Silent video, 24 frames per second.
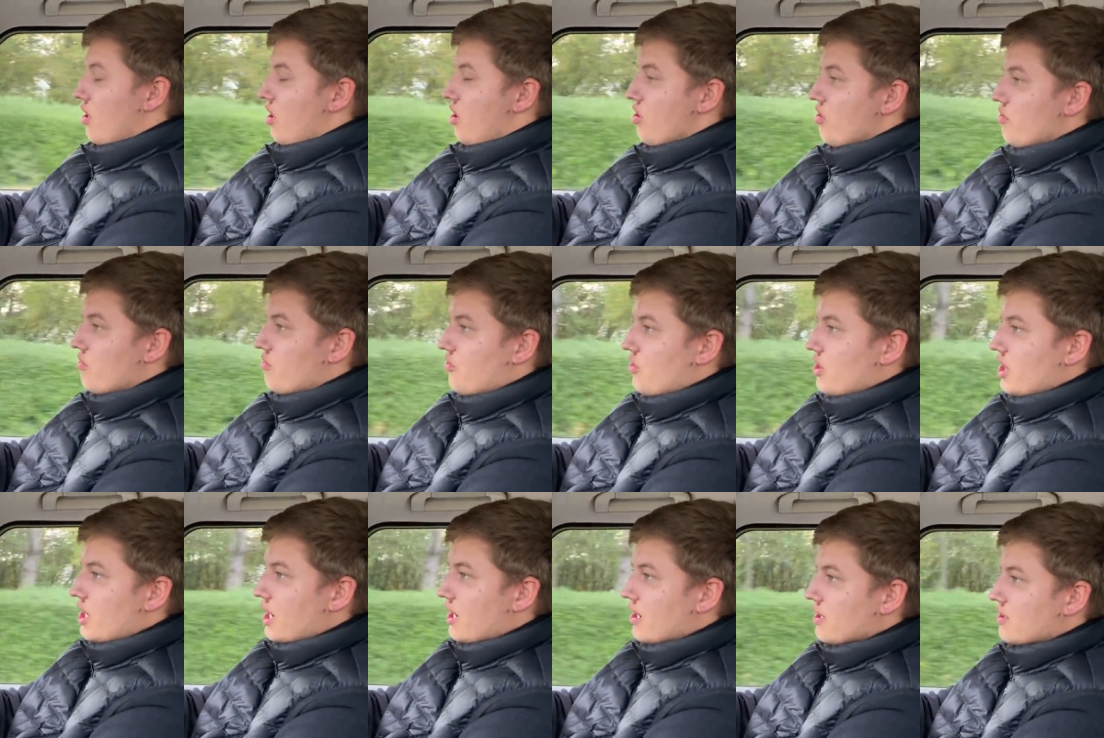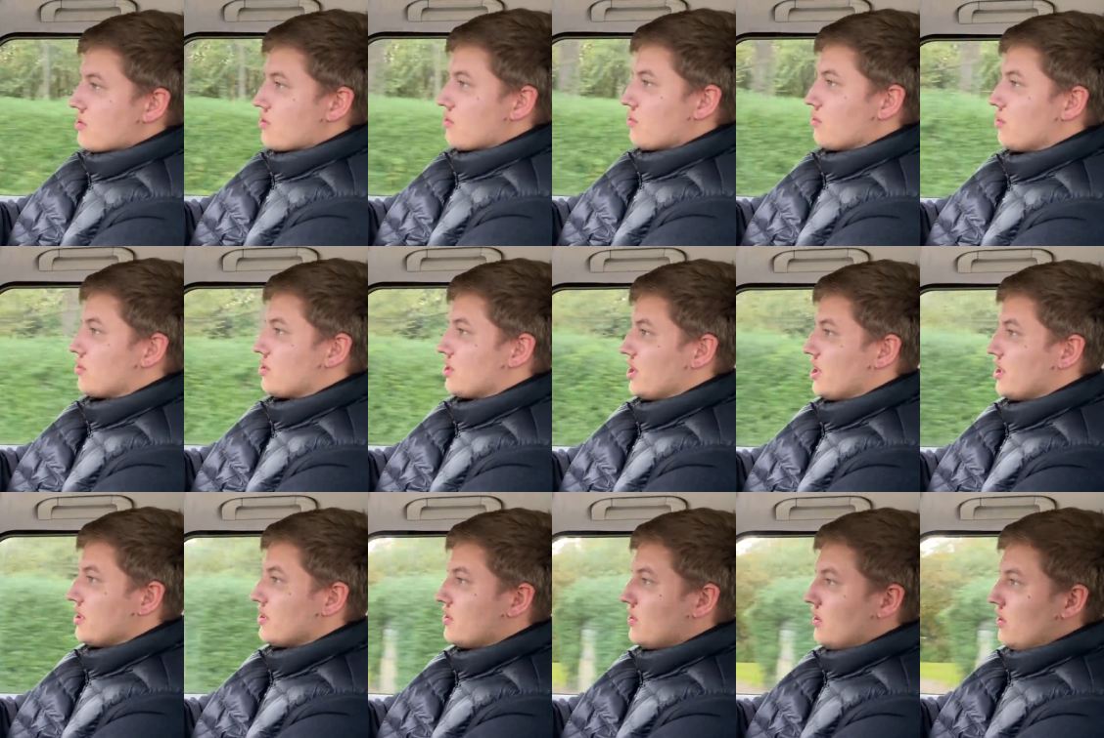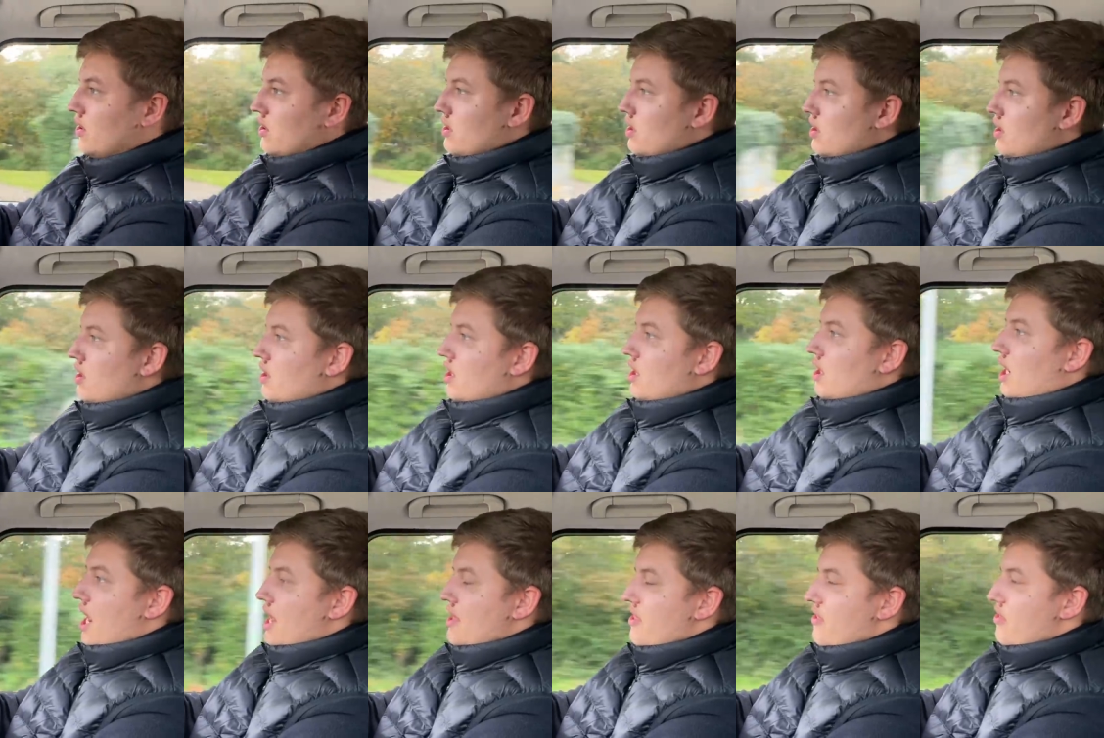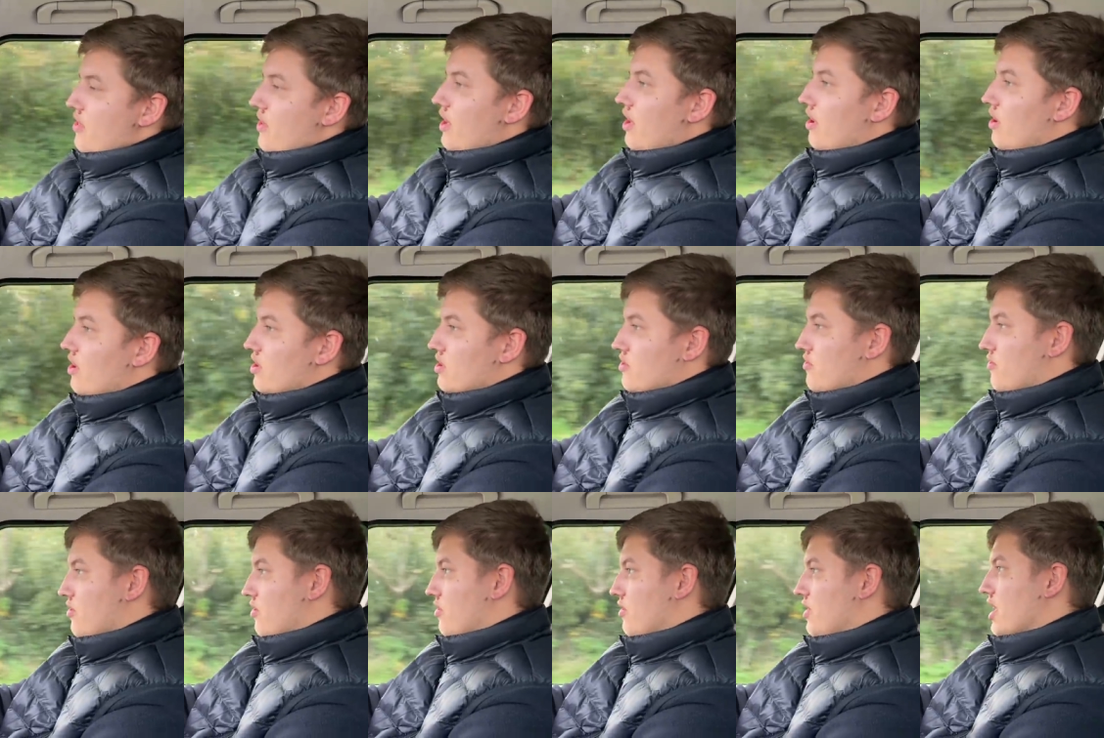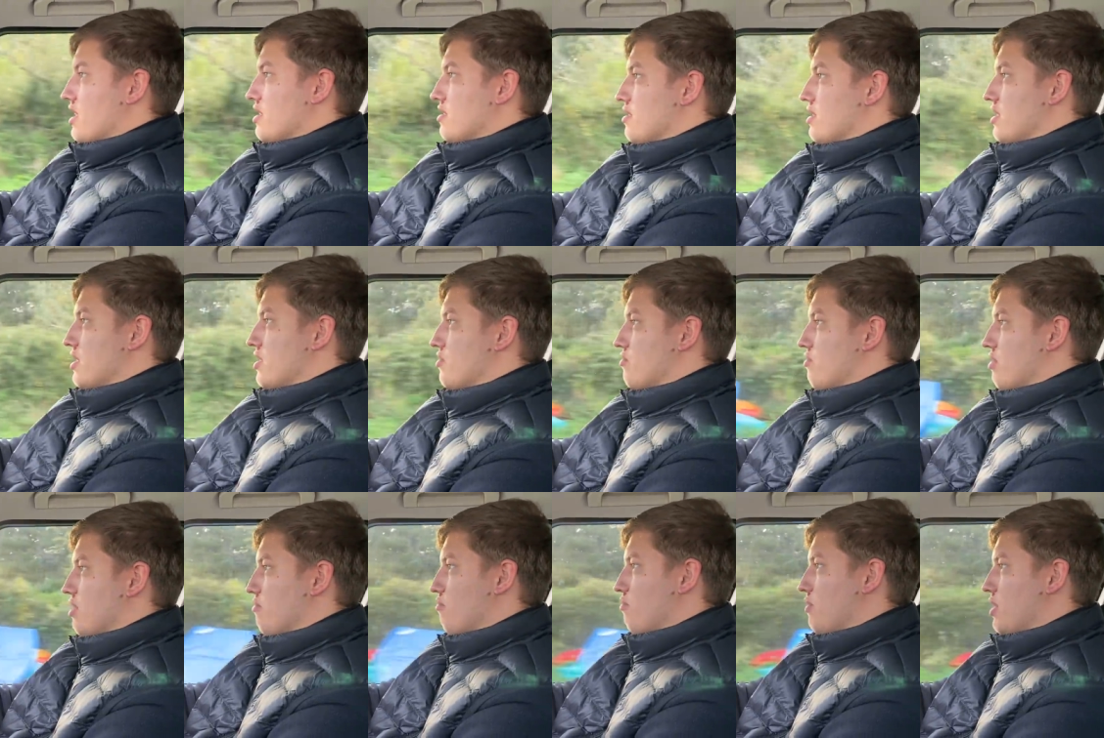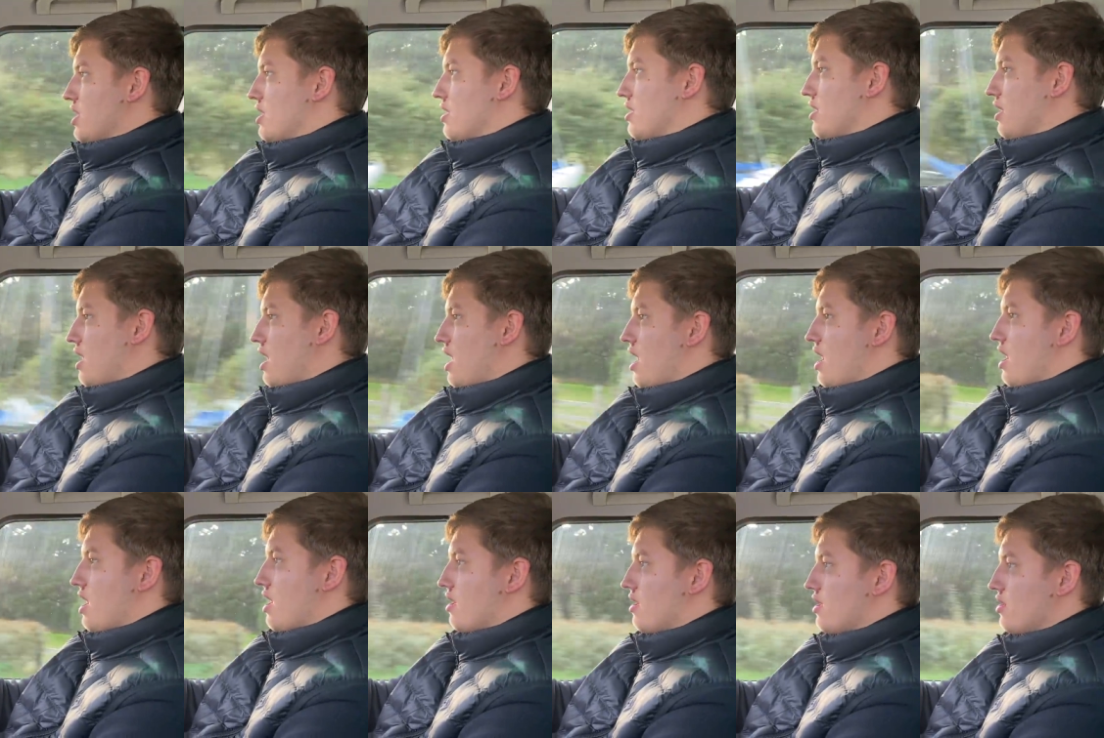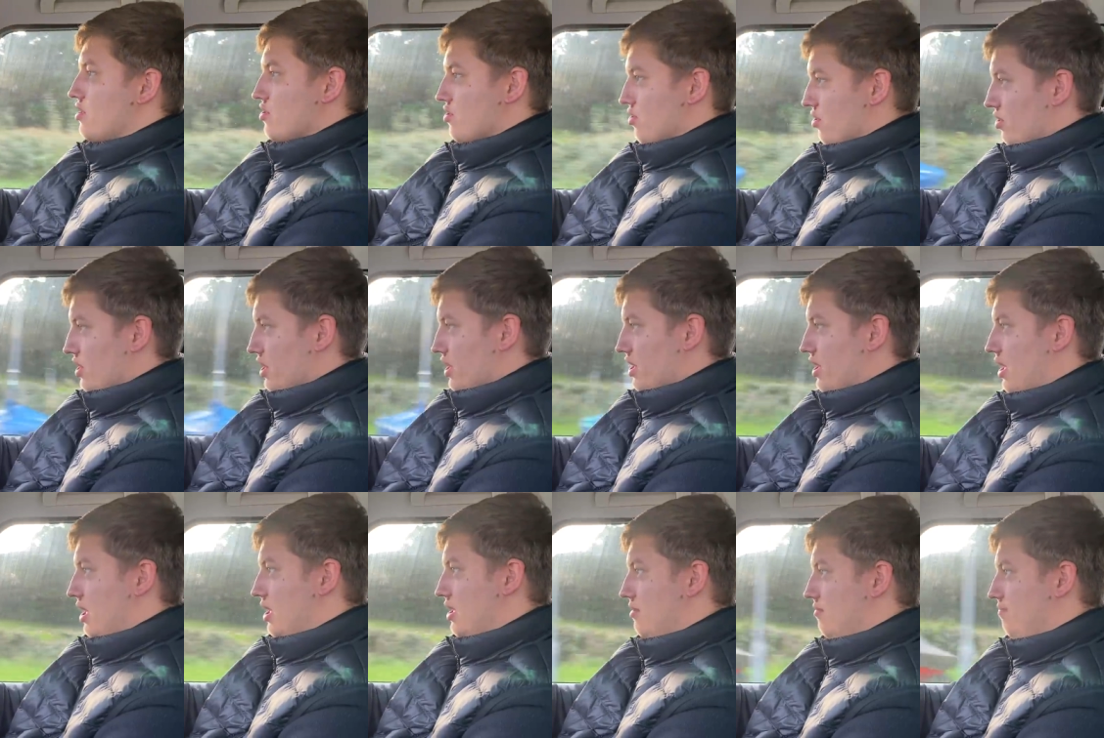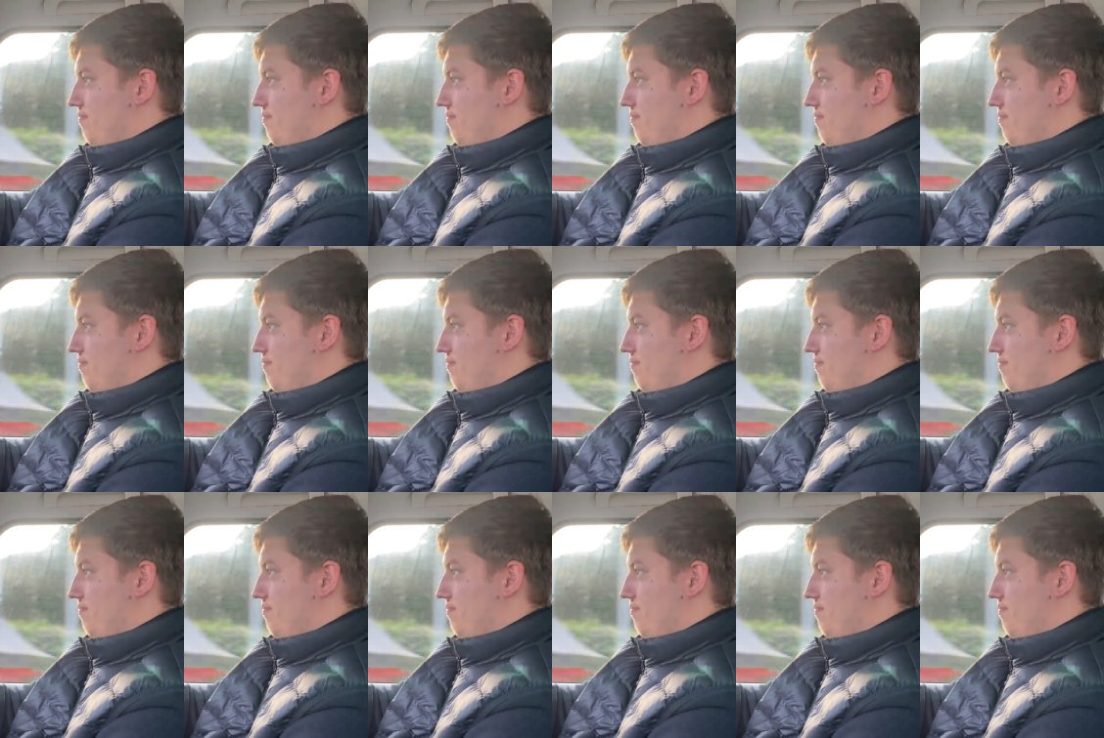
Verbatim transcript: hopefully get it sorted, and in the last few days of this trip, we can enjoy the car.